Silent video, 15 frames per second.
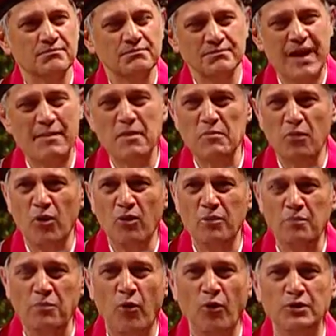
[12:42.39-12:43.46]
maybe more
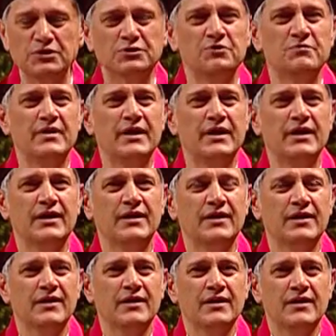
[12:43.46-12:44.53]
important to me,
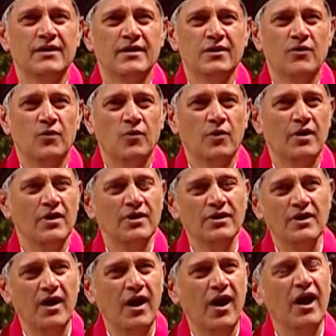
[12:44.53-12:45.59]

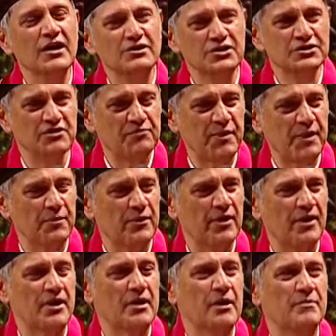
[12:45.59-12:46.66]
hundreds of people at
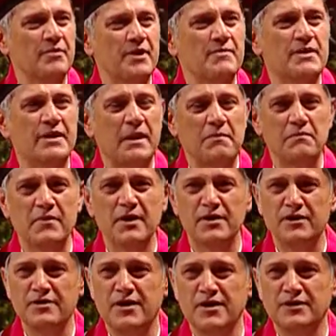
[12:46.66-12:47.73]
our company became
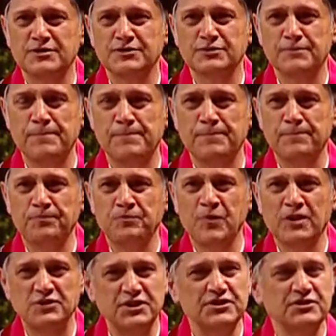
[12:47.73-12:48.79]
millionaires.
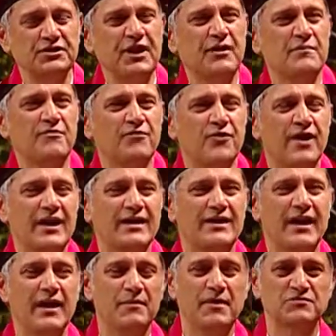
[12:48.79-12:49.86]
Just today, before I
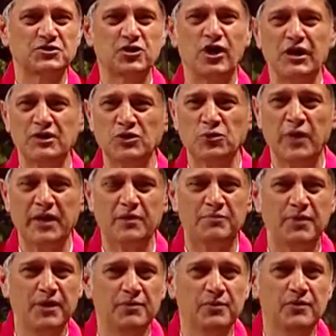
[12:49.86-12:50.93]
came, I was talking to one of the
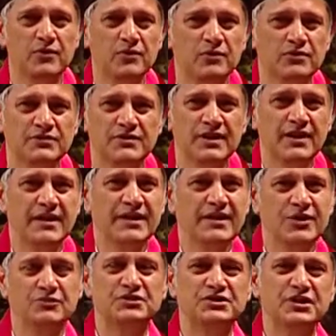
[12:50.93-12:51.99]
people who,
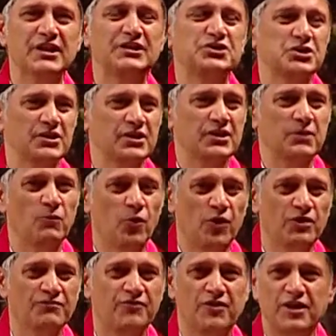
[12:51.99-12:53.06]
who diligently
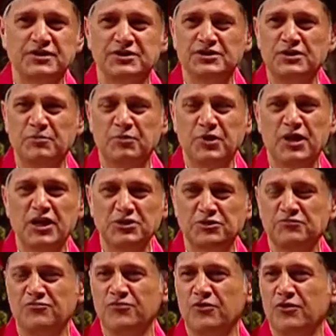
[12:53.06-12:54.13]
worked for us in the
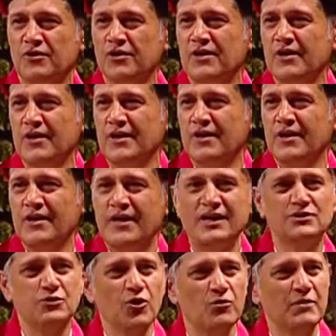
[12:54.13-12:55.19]
production floor
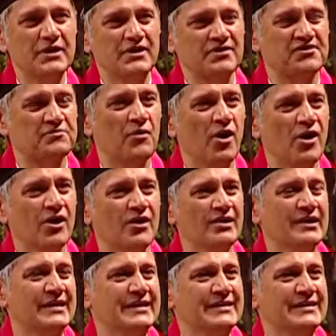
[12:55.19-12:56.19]
and told me the small